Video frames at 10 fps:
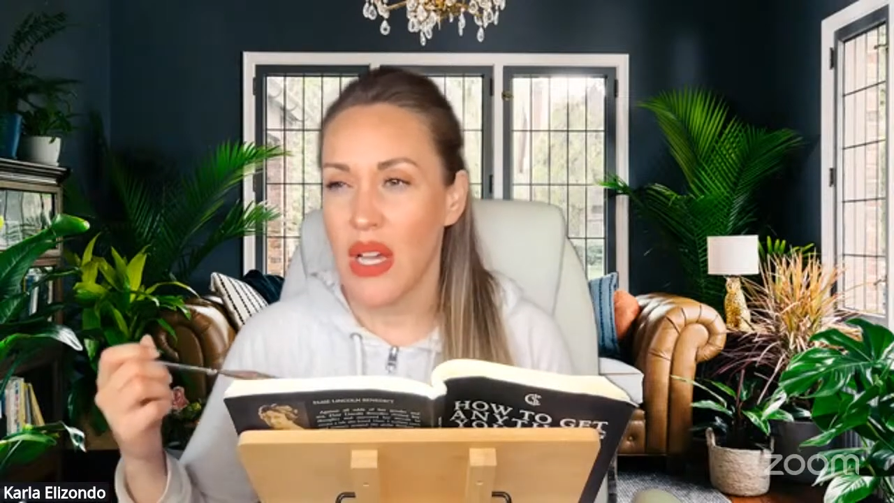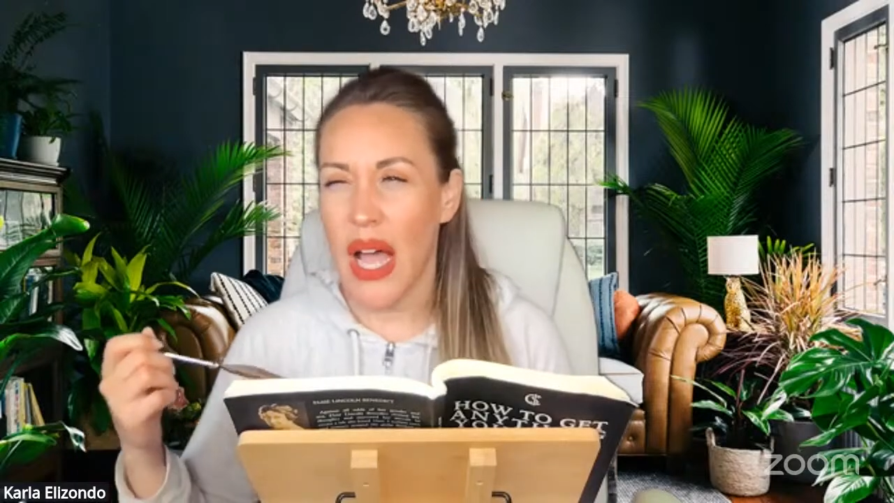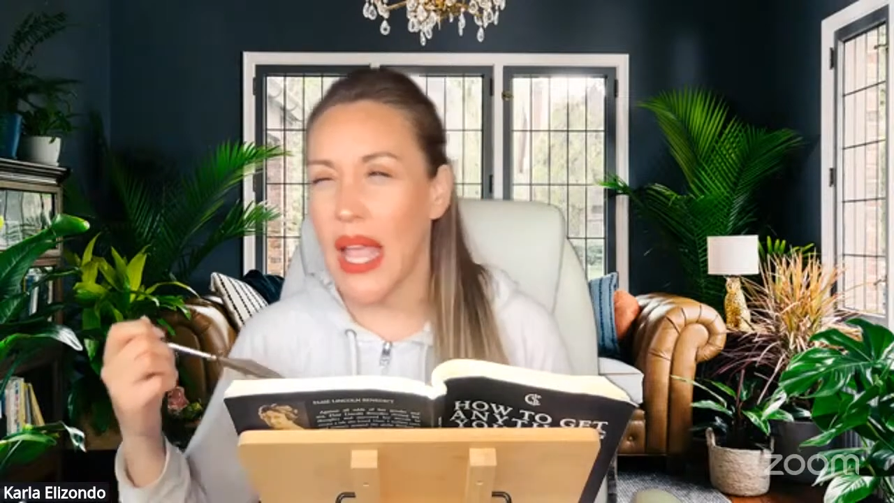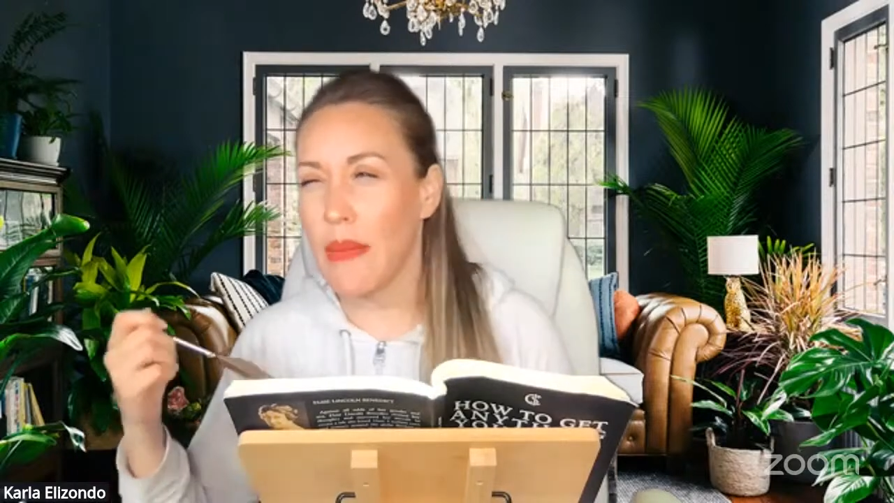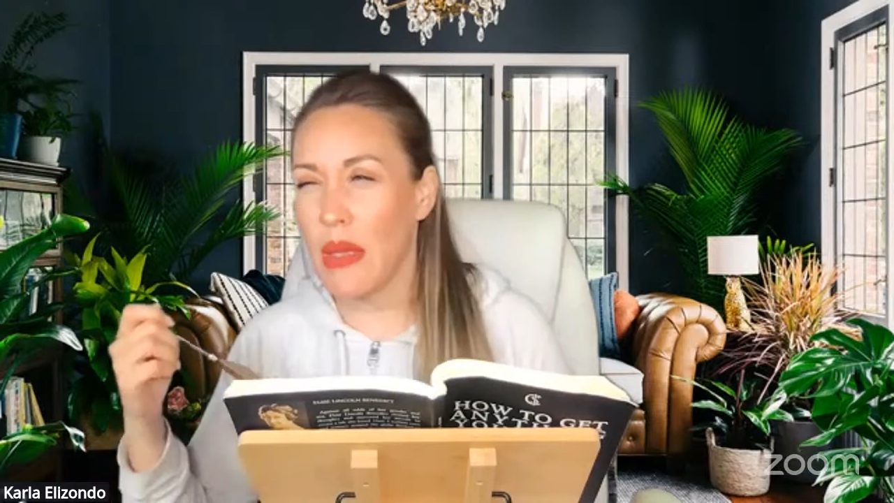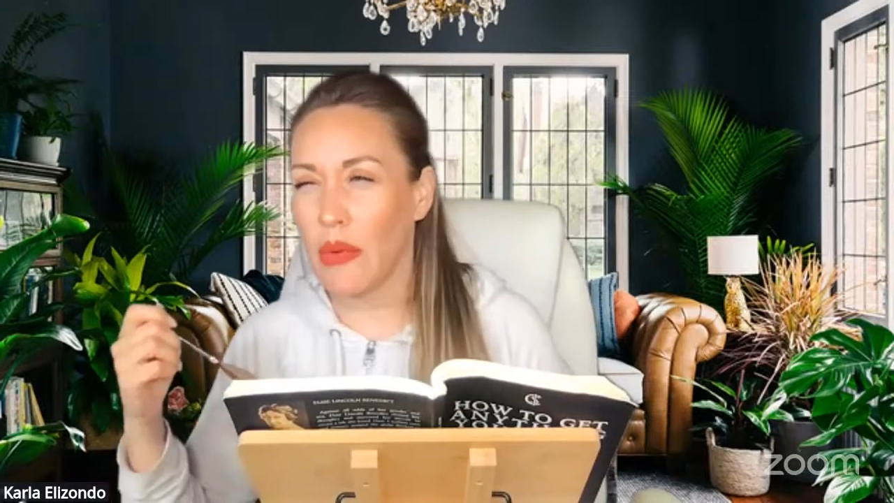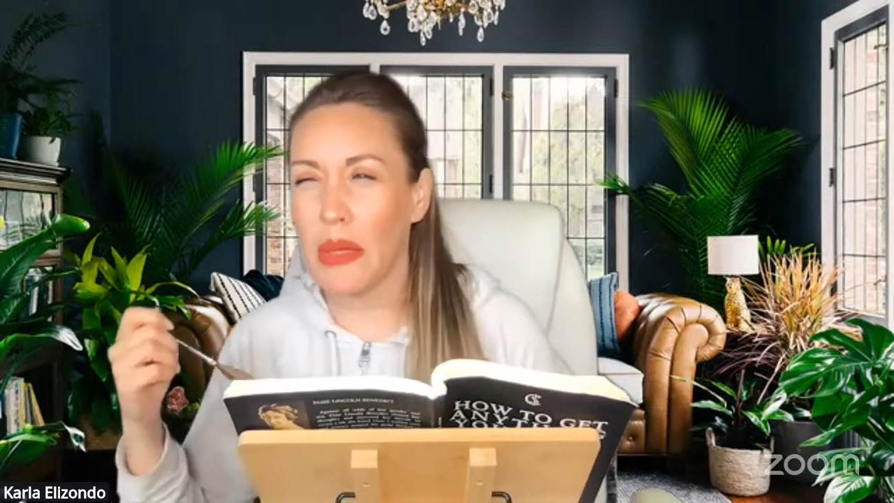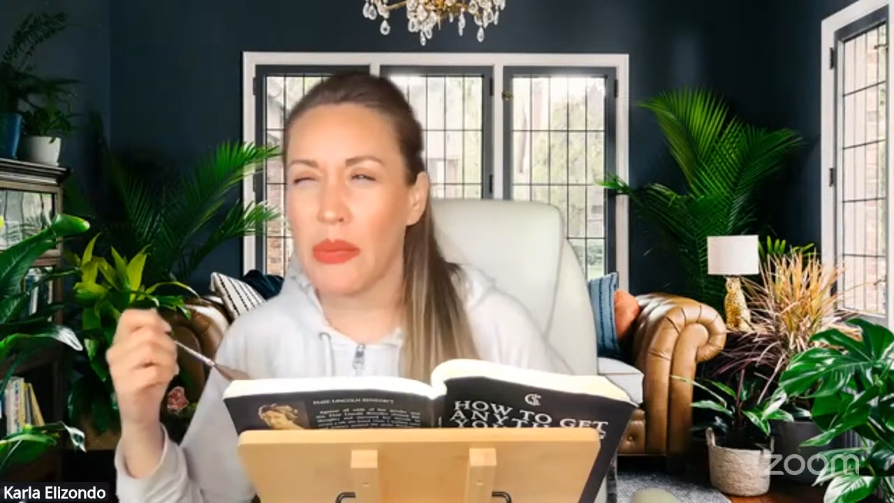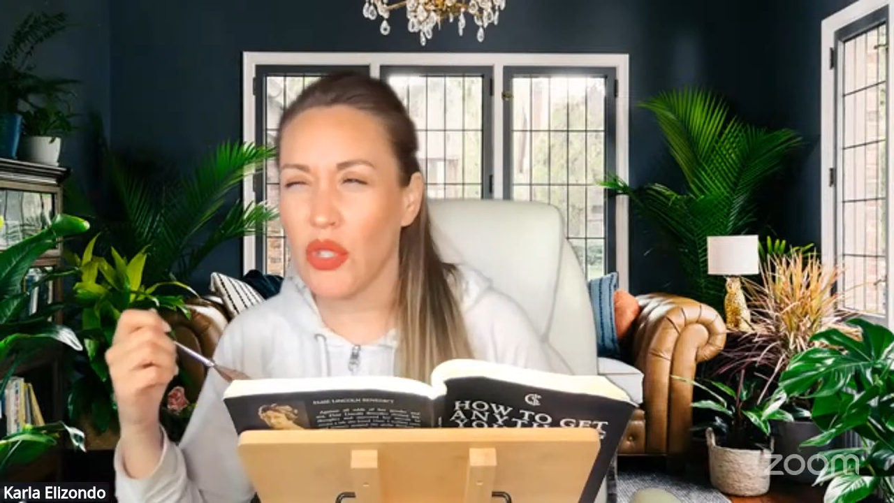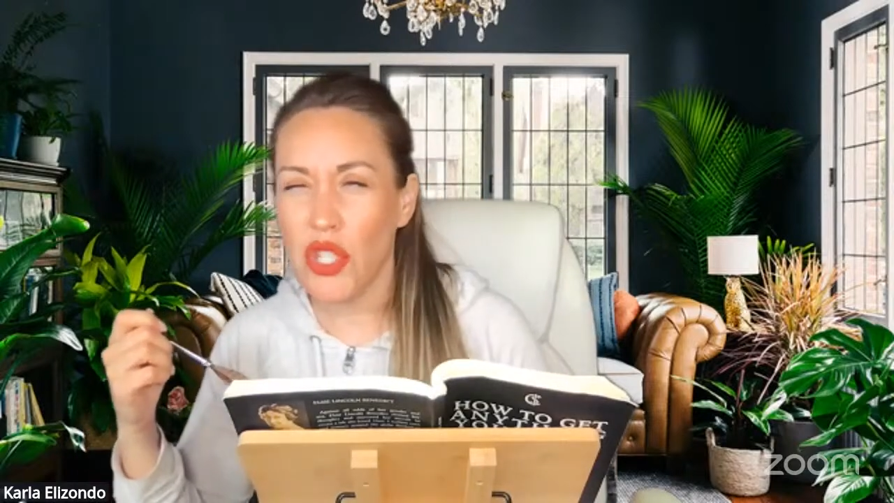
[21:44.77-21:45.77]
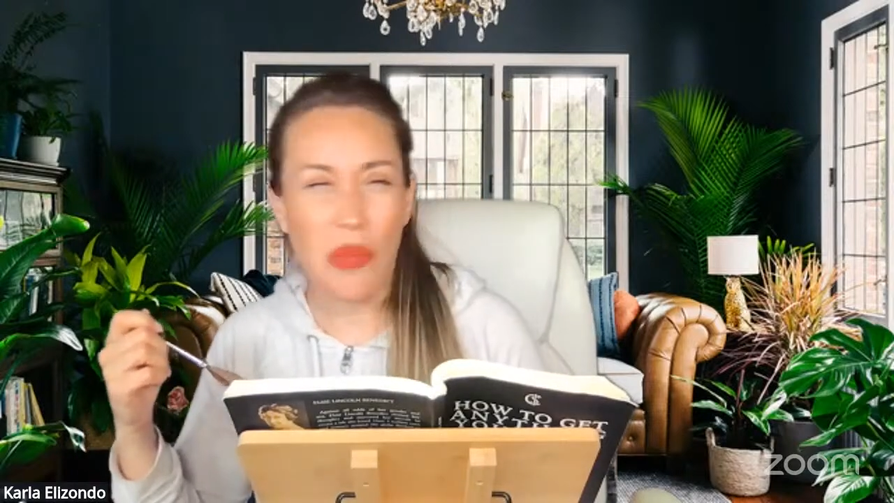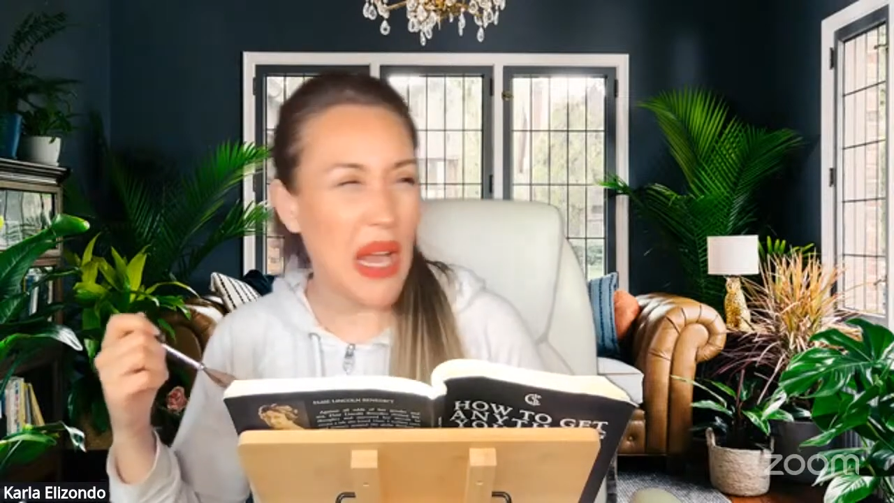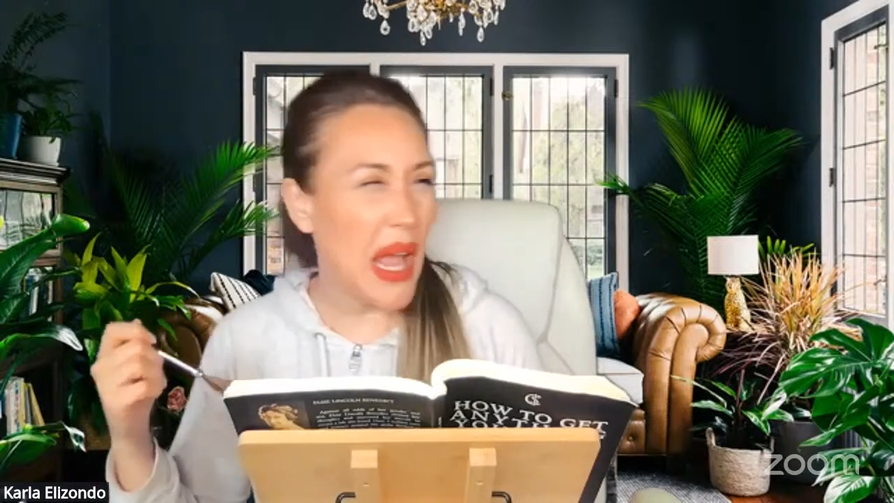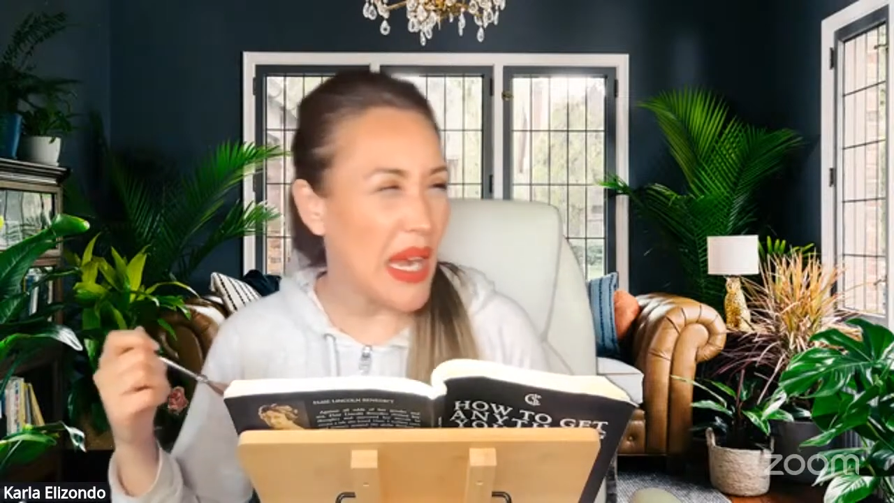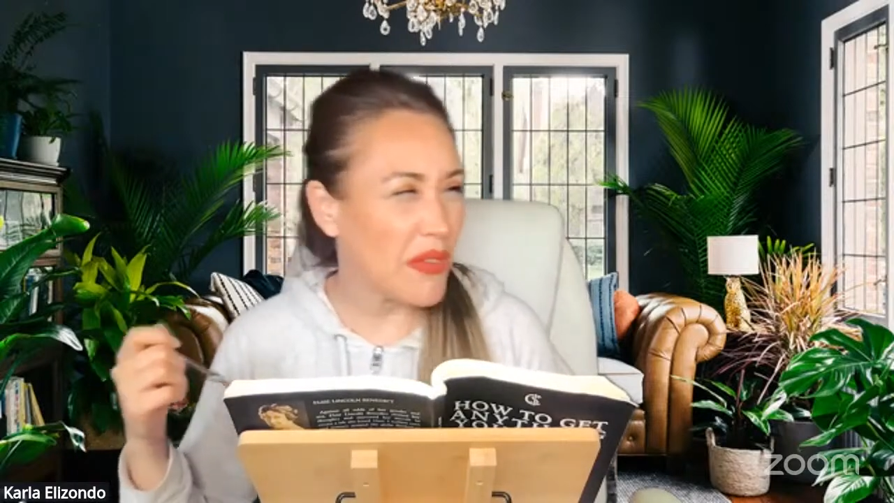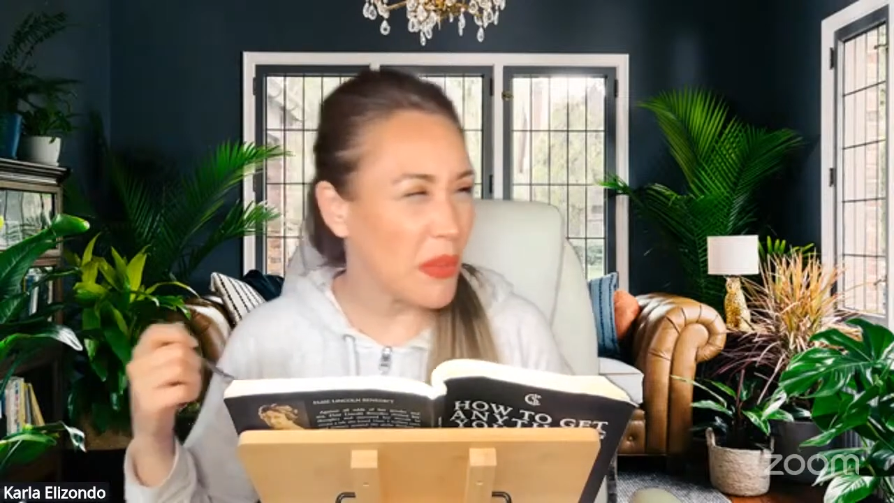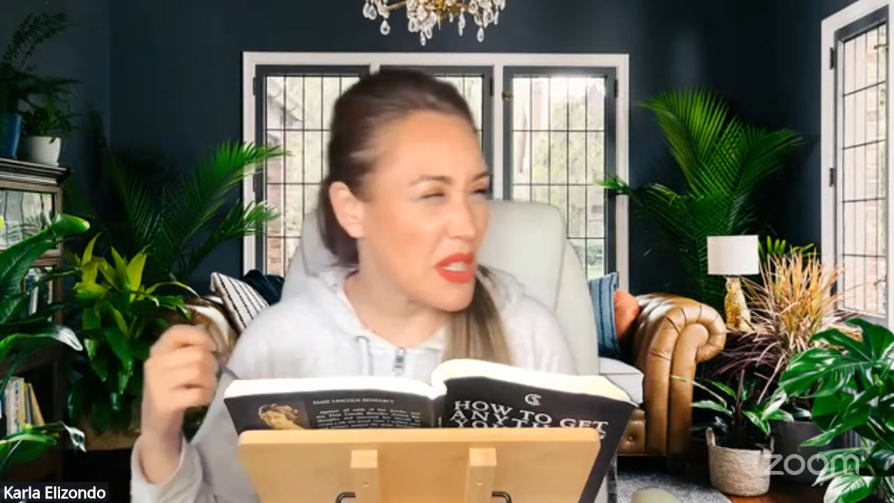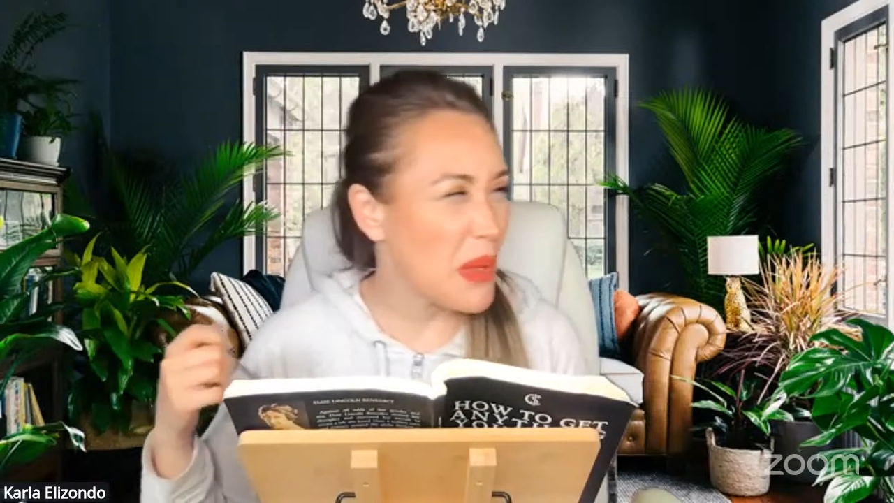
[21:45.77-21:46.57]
I hate people. People are stupid. I hate everybody.